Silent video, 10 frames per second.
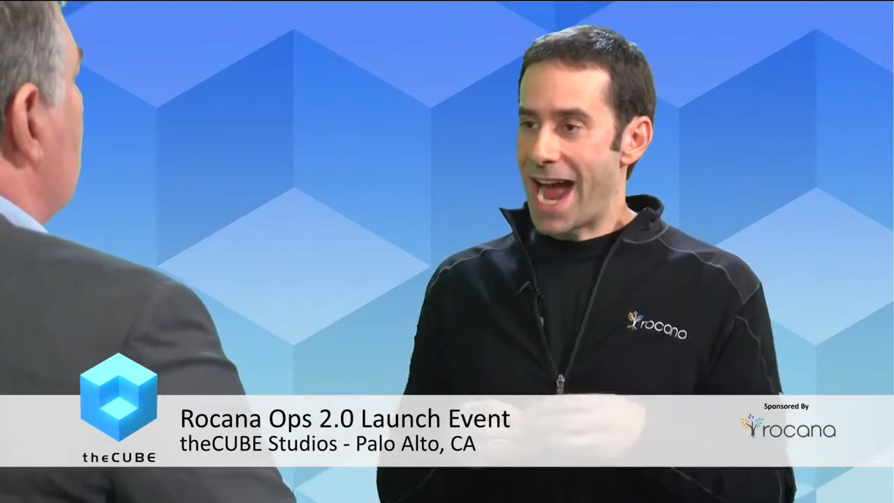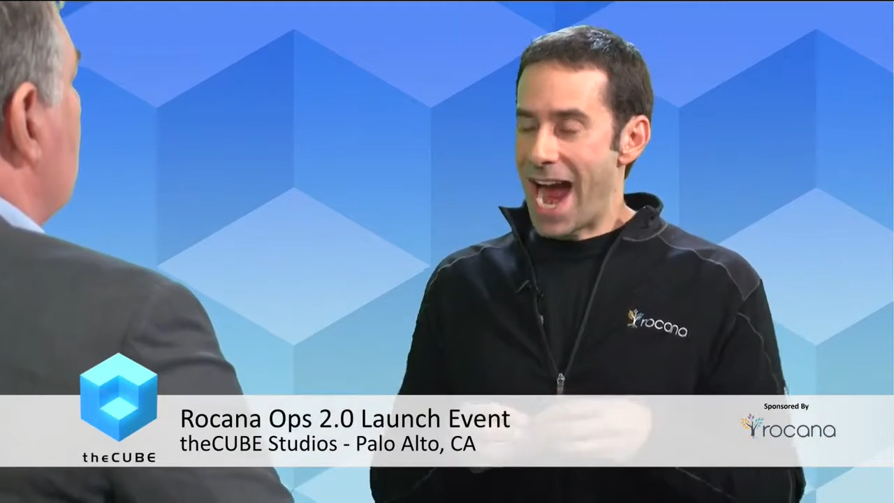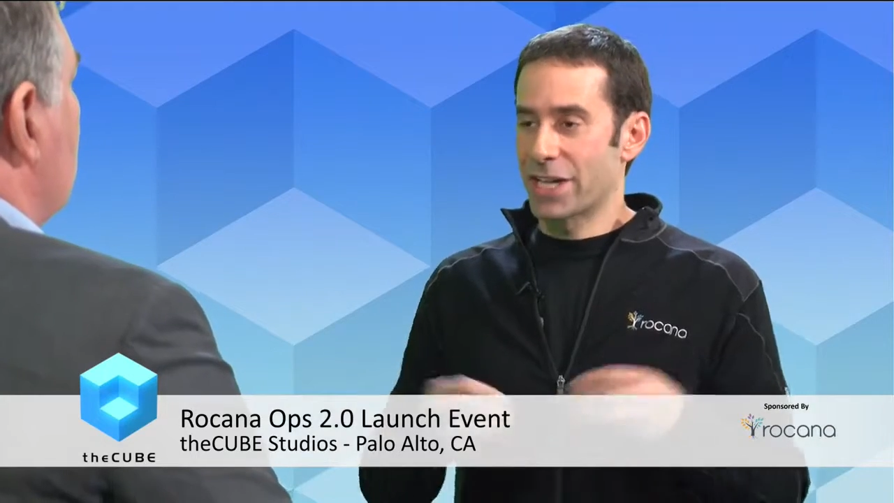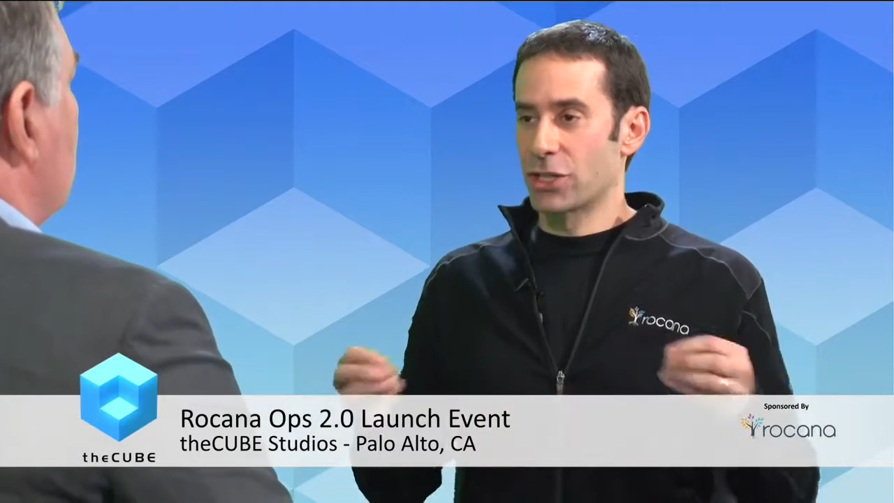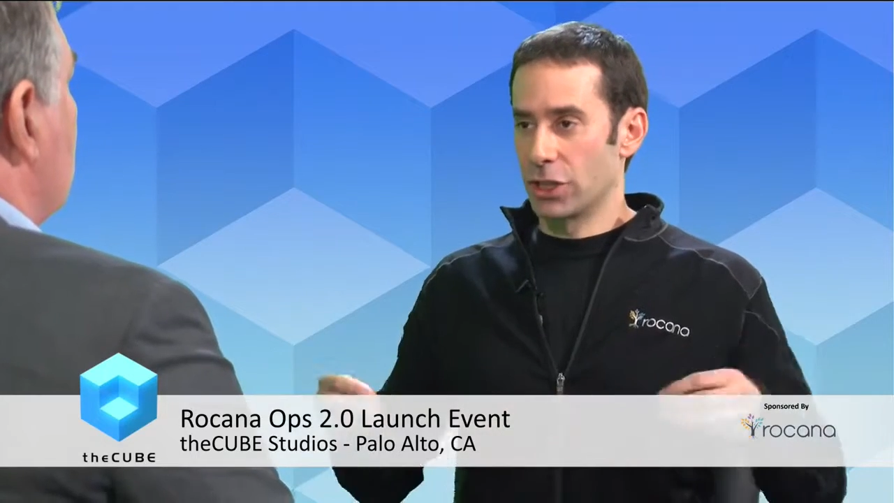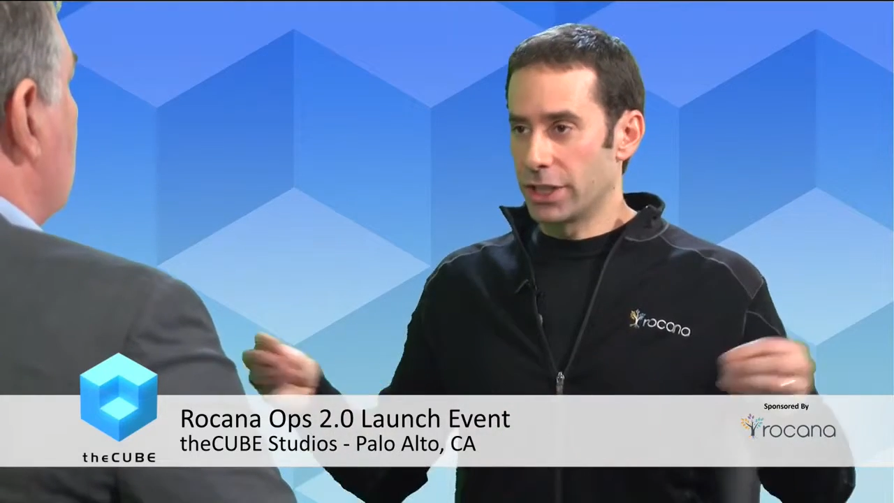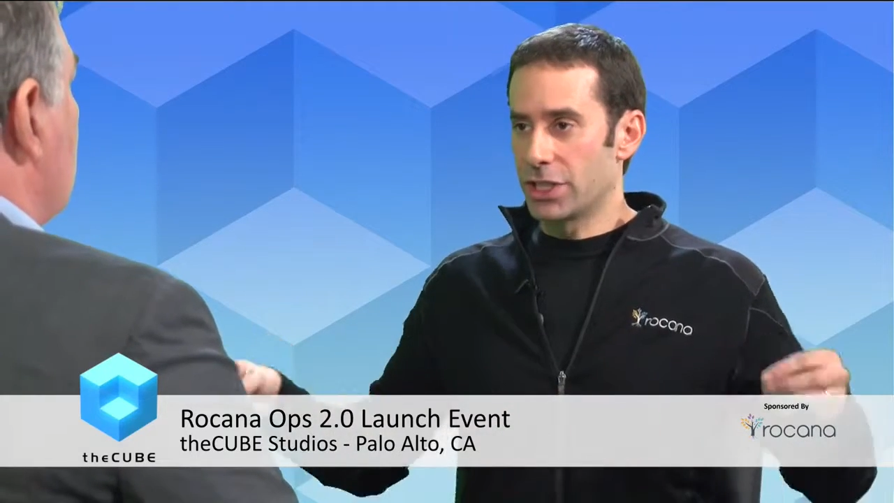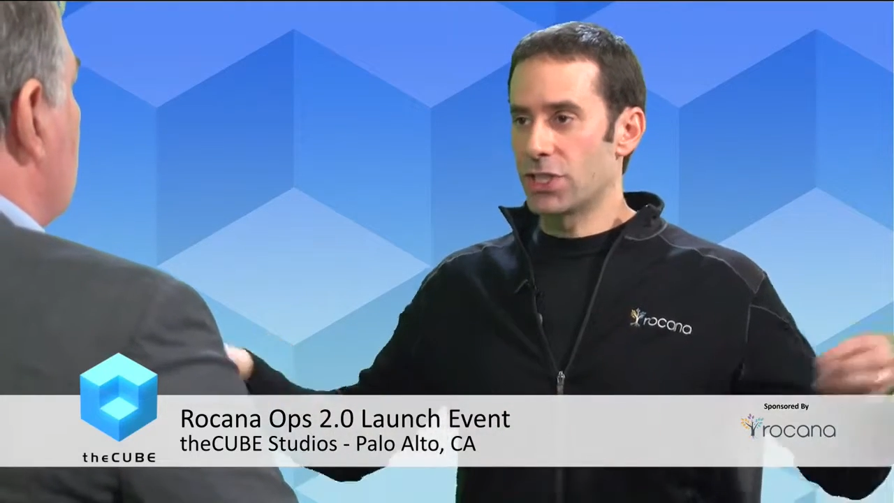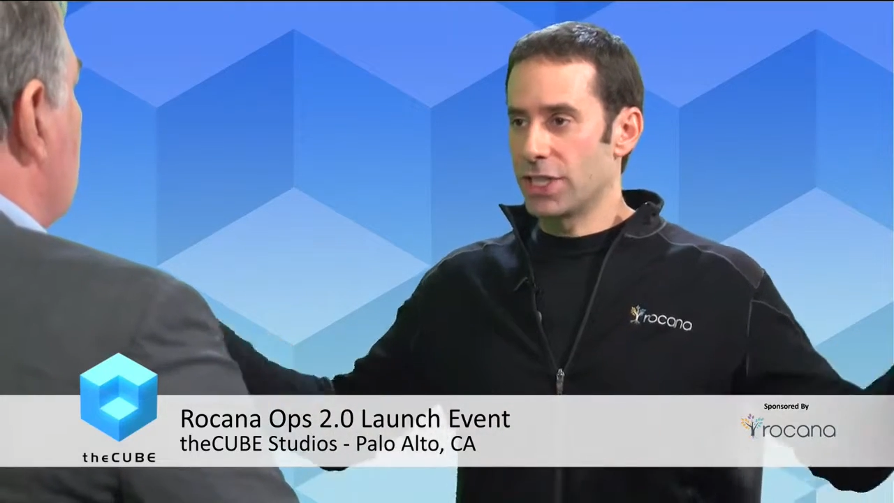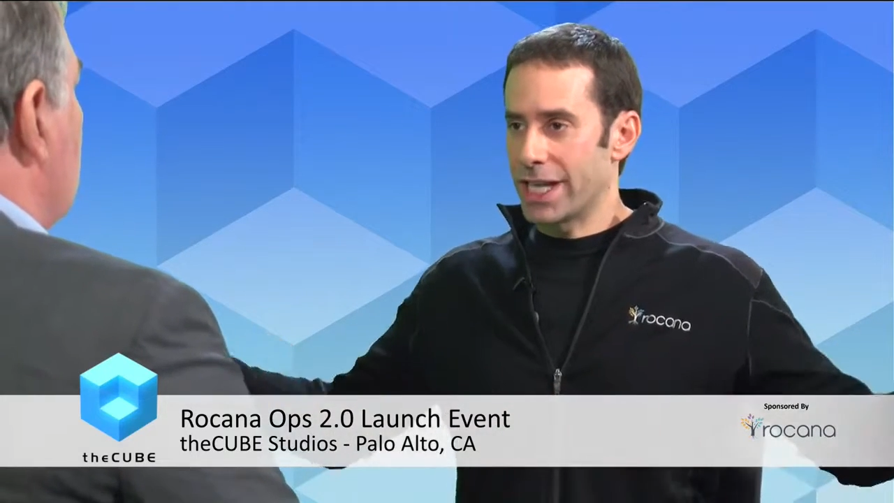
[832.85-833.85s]
actually
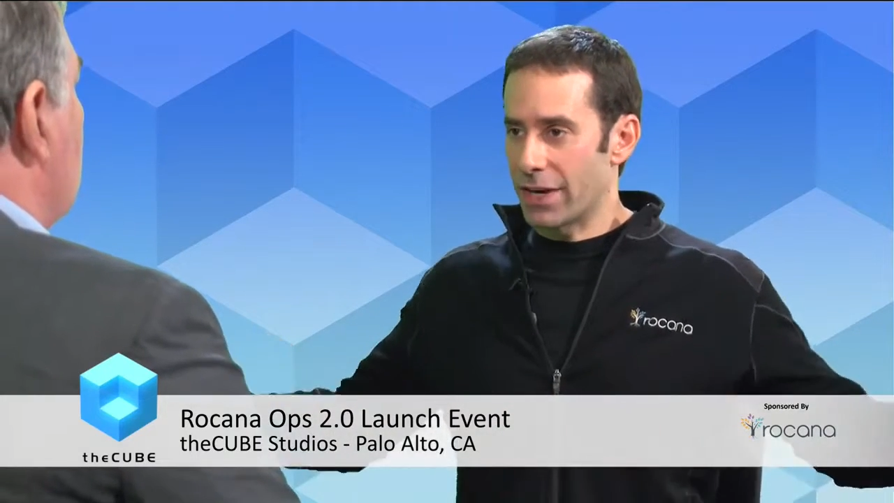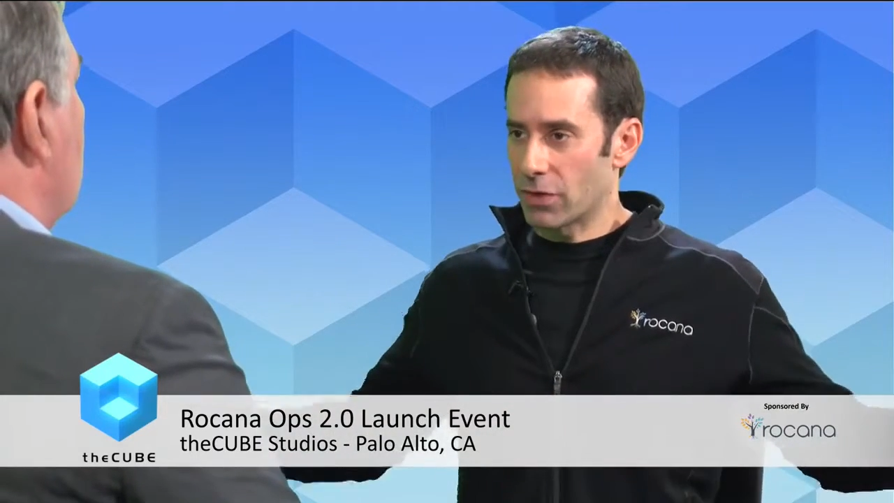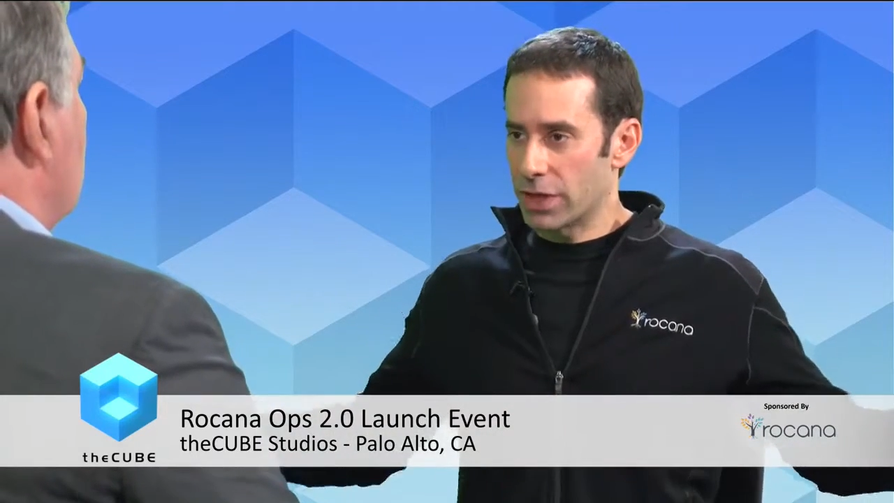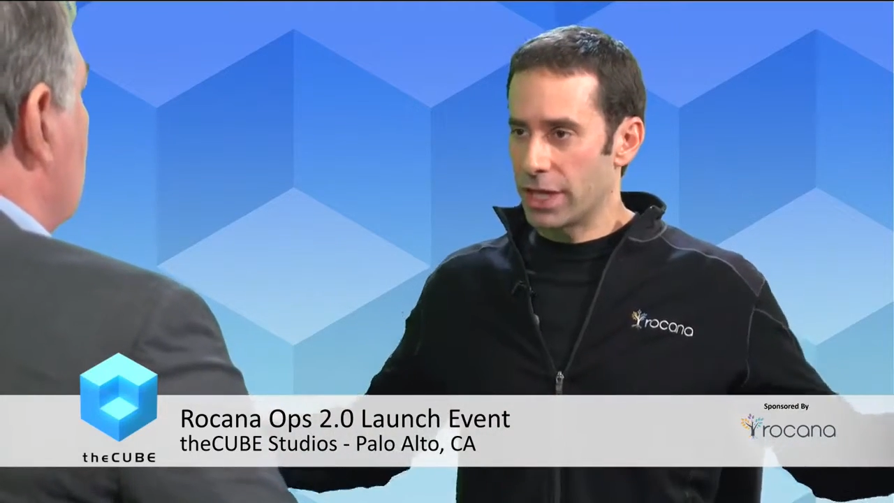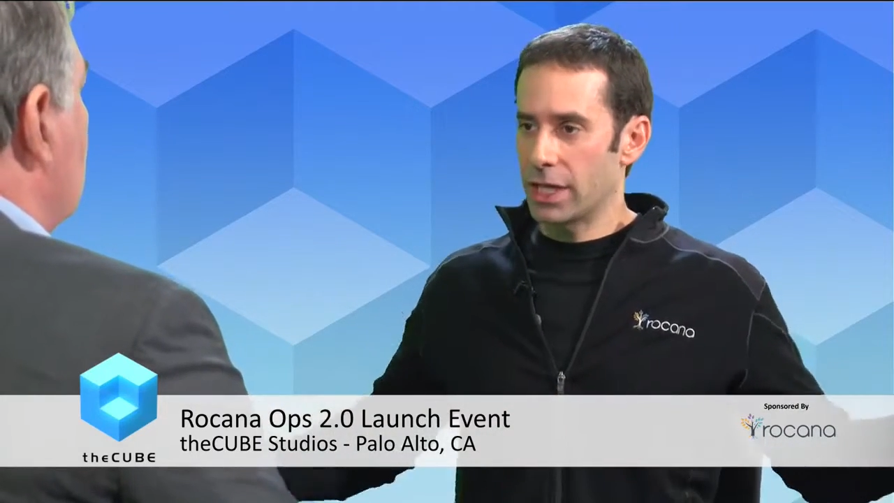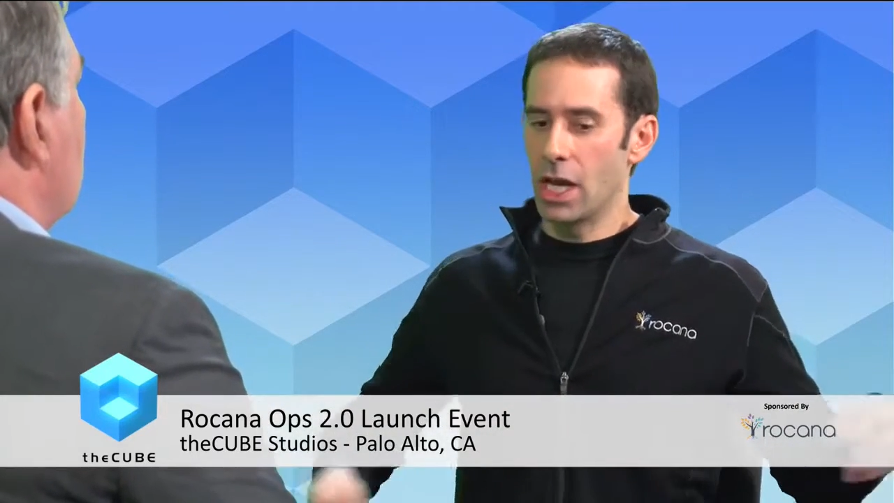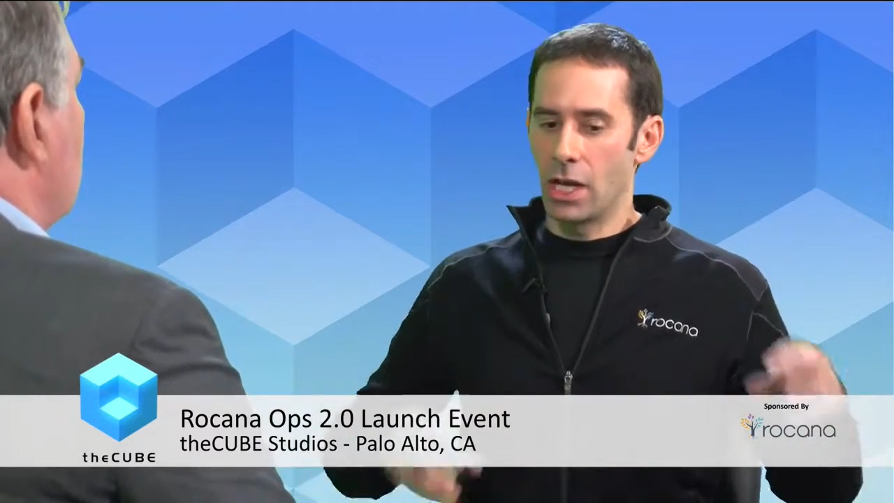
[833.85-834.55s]
see everything,